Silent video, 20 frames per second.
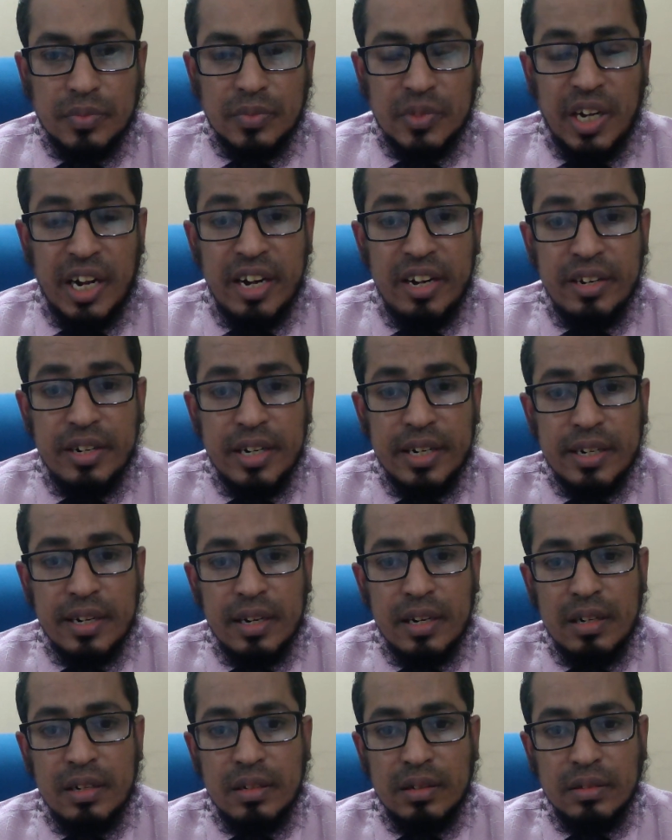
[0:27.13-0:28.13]
I will
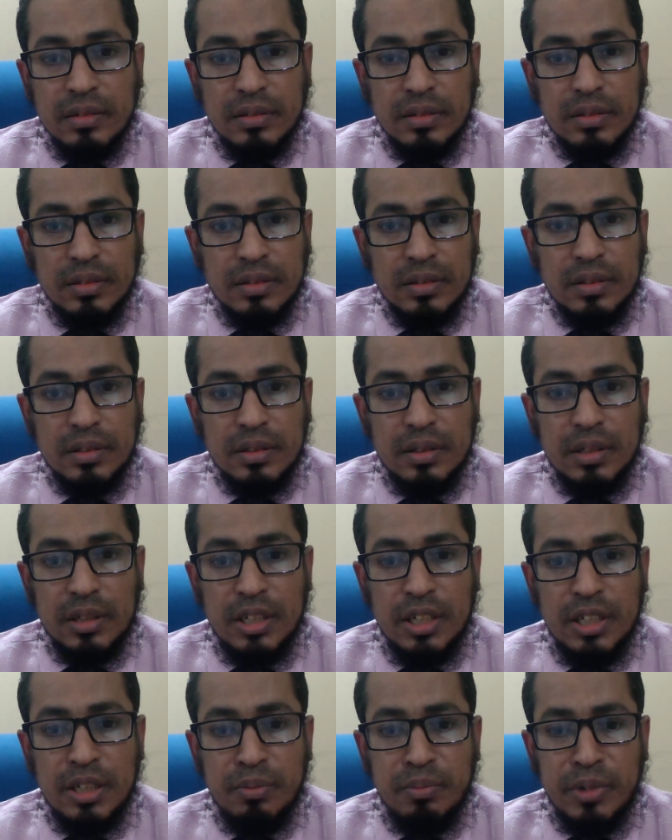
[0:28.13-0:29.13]
detail
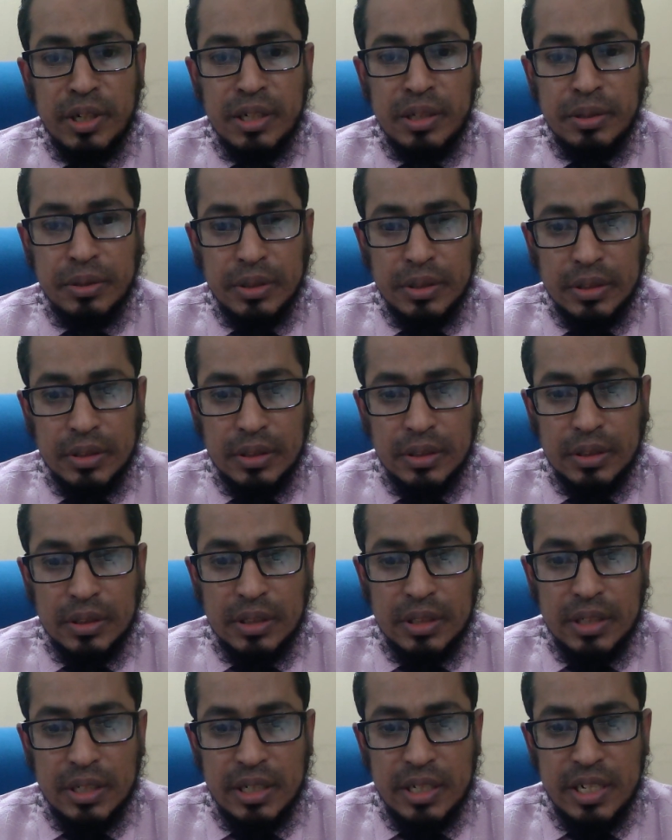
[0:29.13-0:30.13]
in my
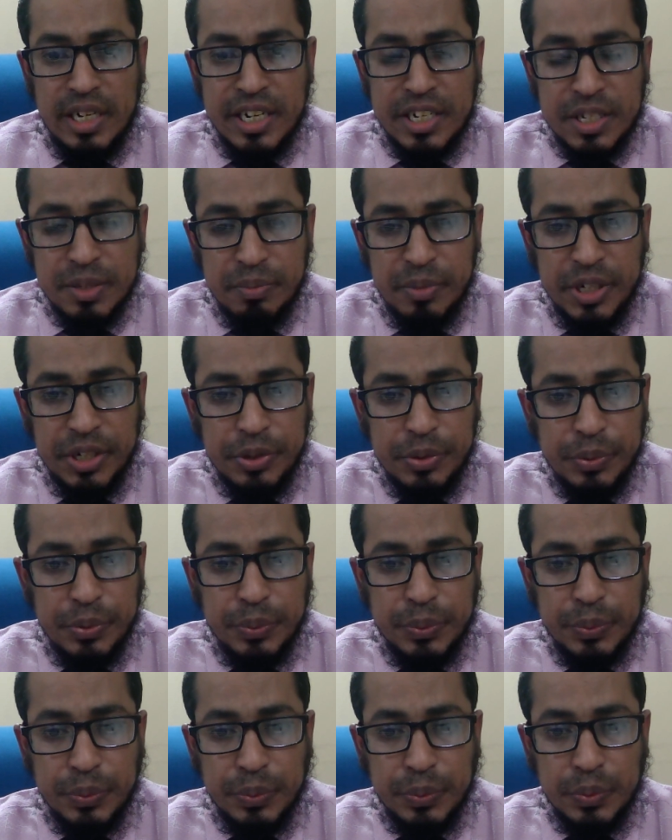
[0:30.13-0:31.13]
next video
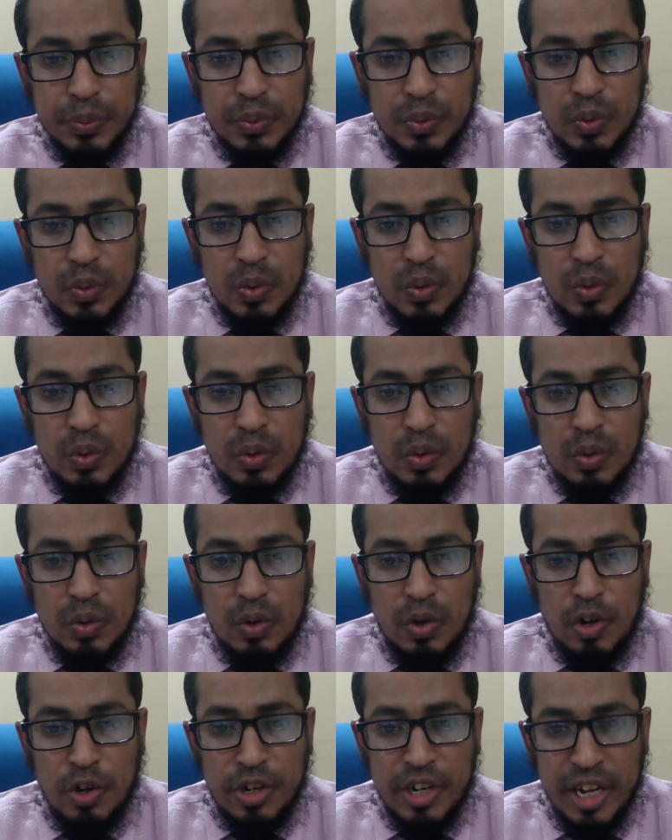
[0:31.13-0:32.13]

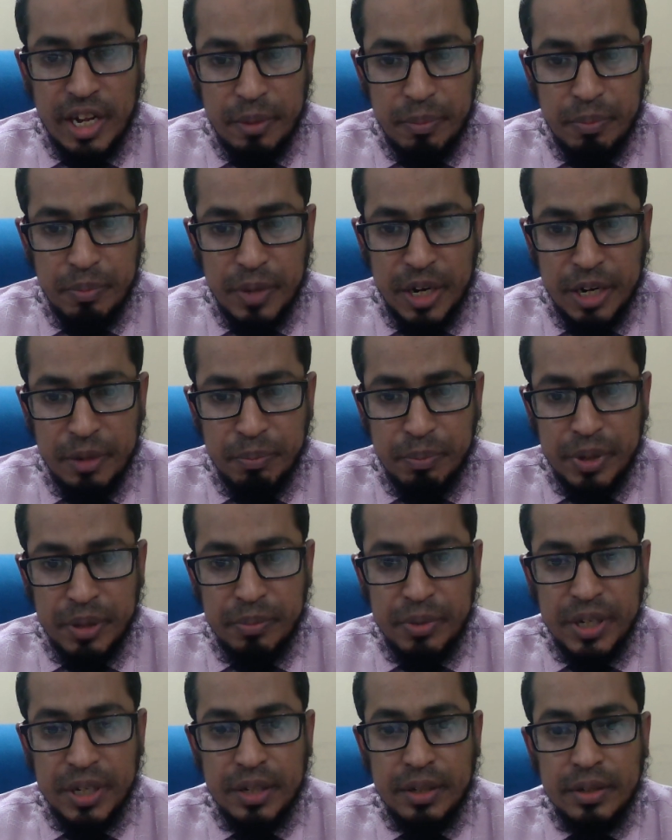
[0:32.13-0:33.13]
on
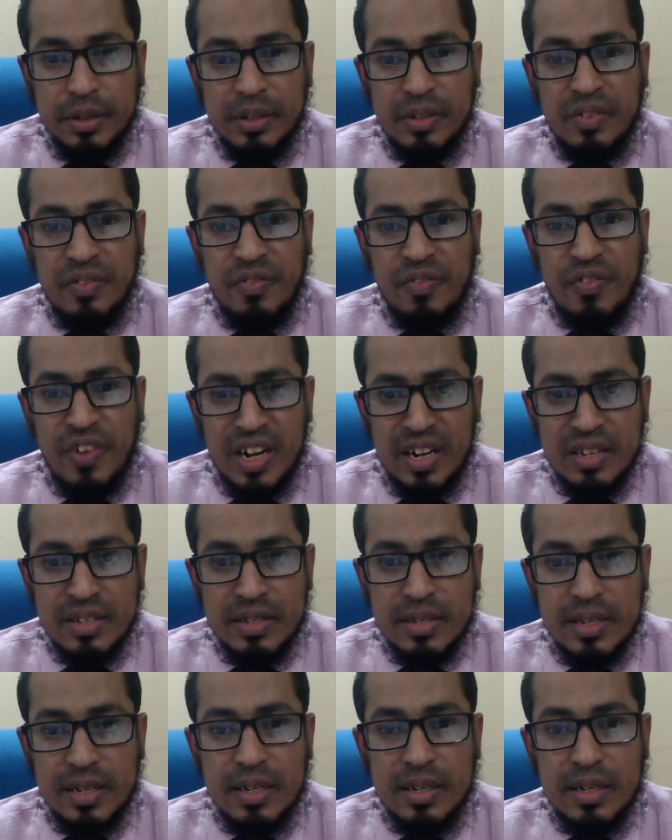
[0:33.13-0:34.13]
NPB,
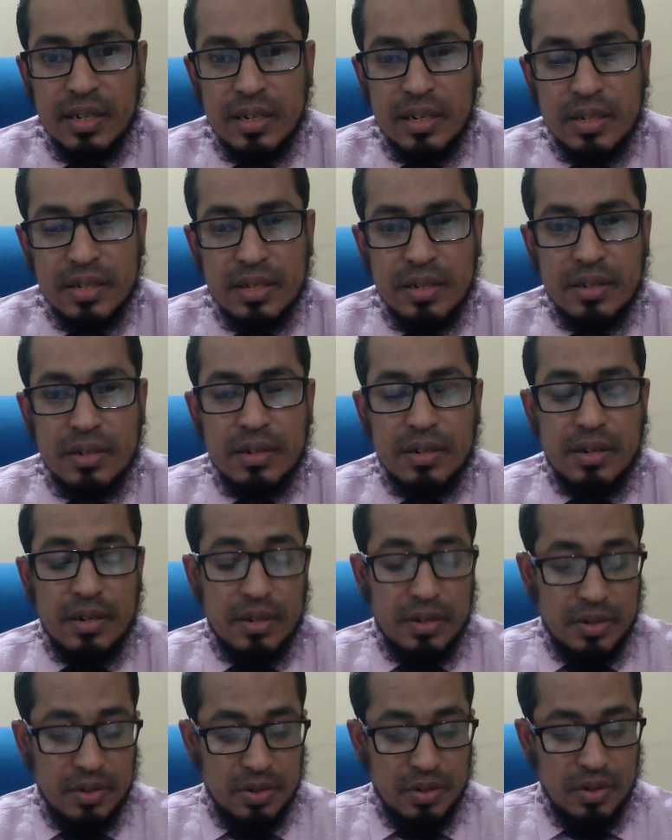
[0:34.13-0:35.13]
financing, etc.
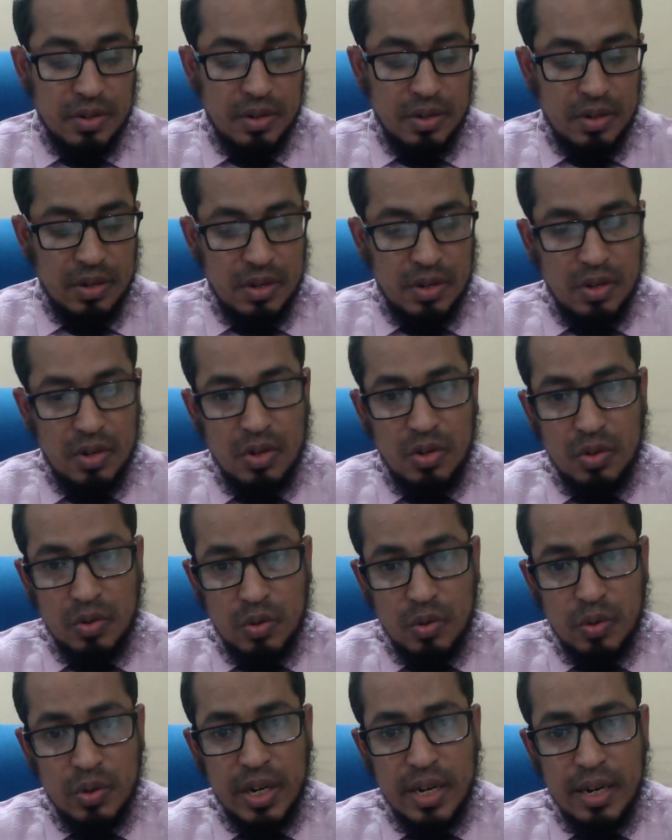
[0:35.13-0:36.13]

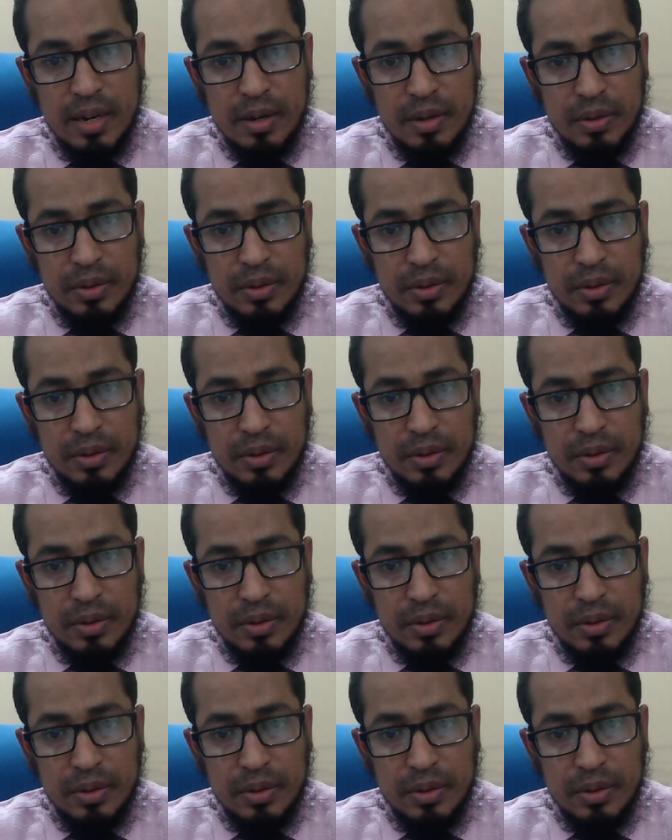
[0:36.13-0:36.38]
Today